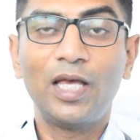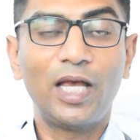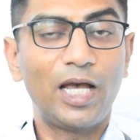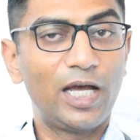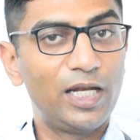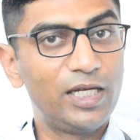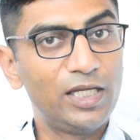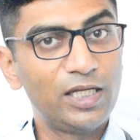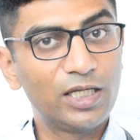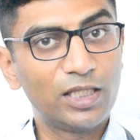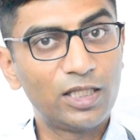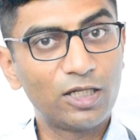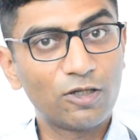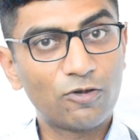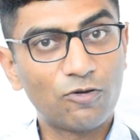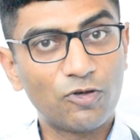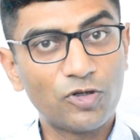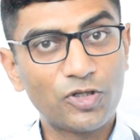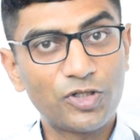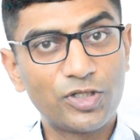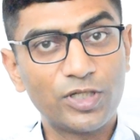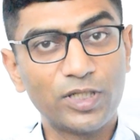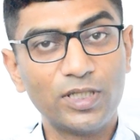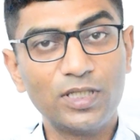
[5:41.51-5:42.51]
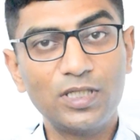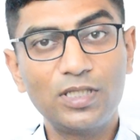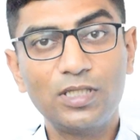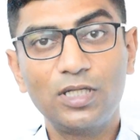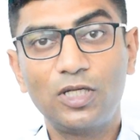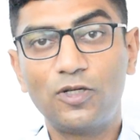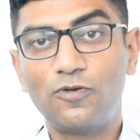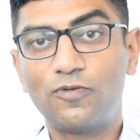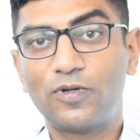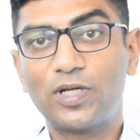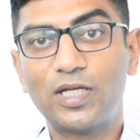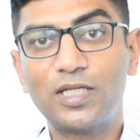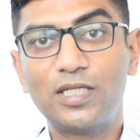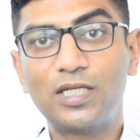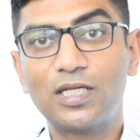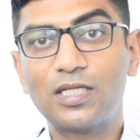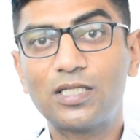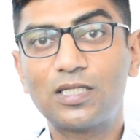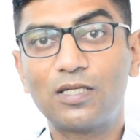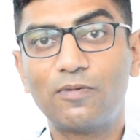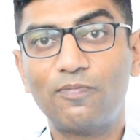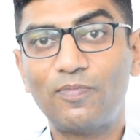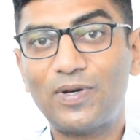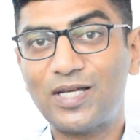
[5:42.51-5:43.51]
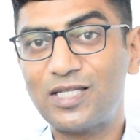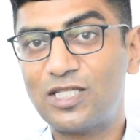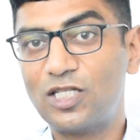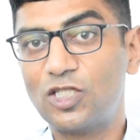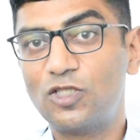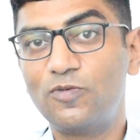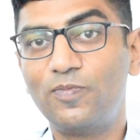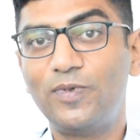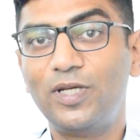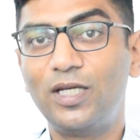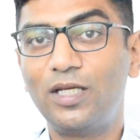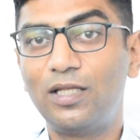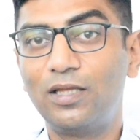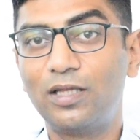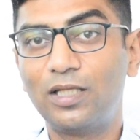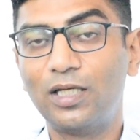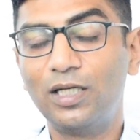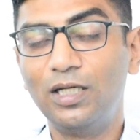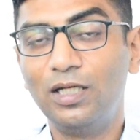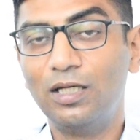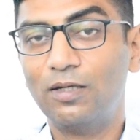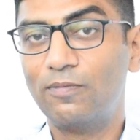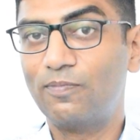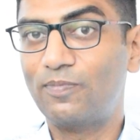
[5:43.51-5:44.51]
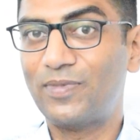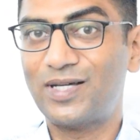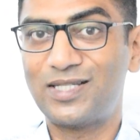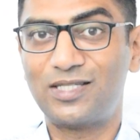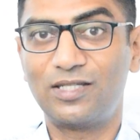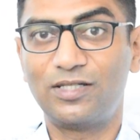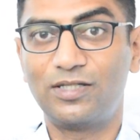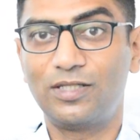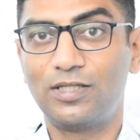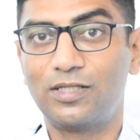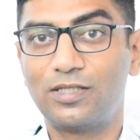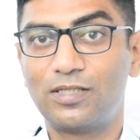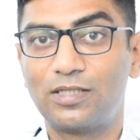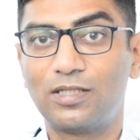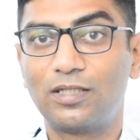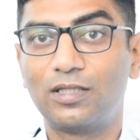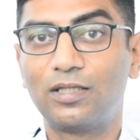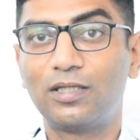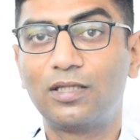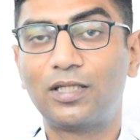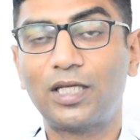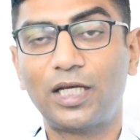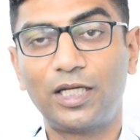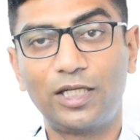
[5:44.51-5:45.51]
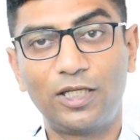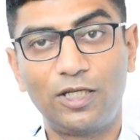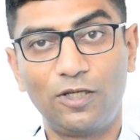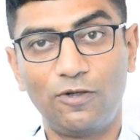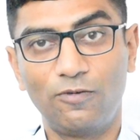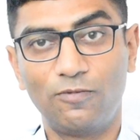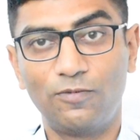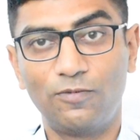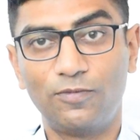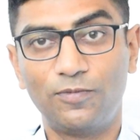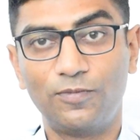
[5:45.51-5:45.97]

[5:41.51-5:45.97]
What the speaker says: Any other questions? You can just message me in the messages. Thank you.